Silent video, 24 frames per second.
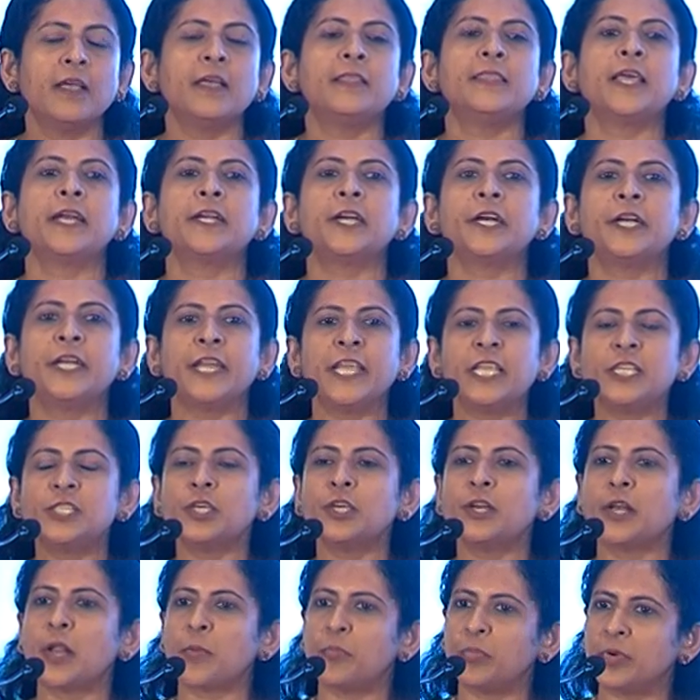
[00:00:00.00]
that a
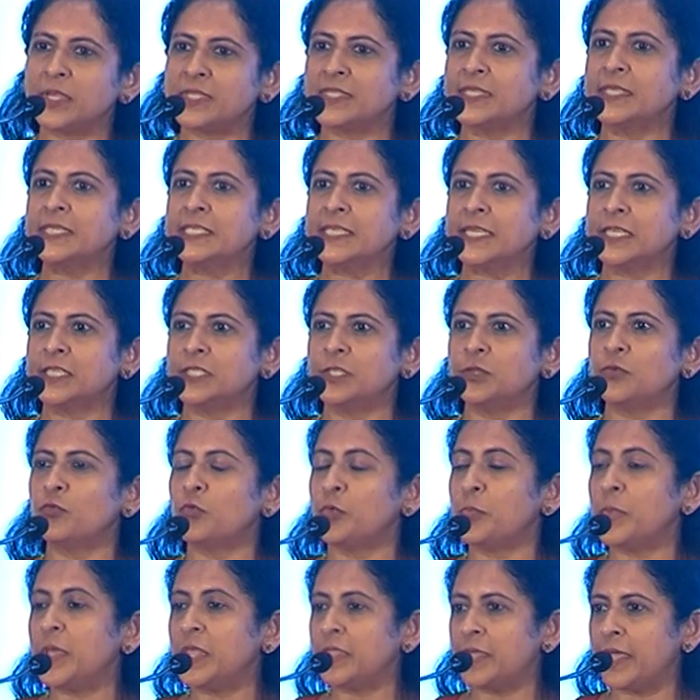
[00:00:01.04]
teacher representative
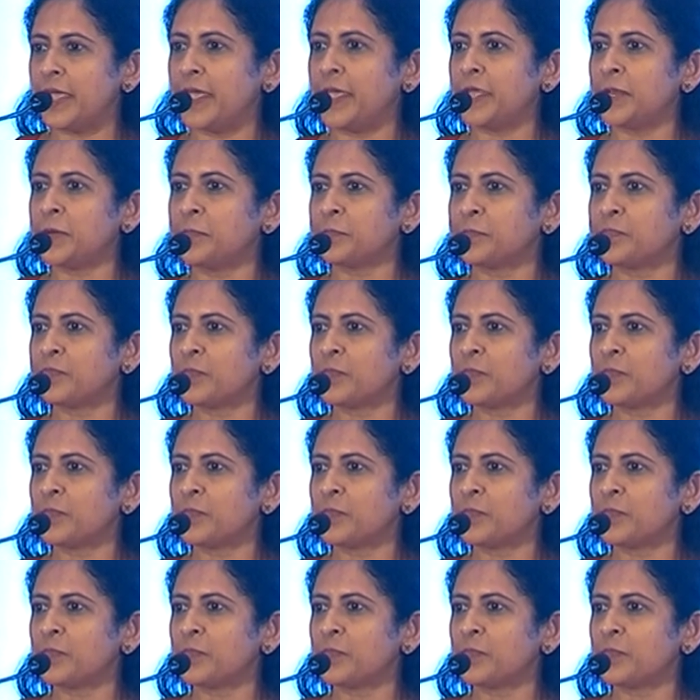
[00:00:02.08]
would be there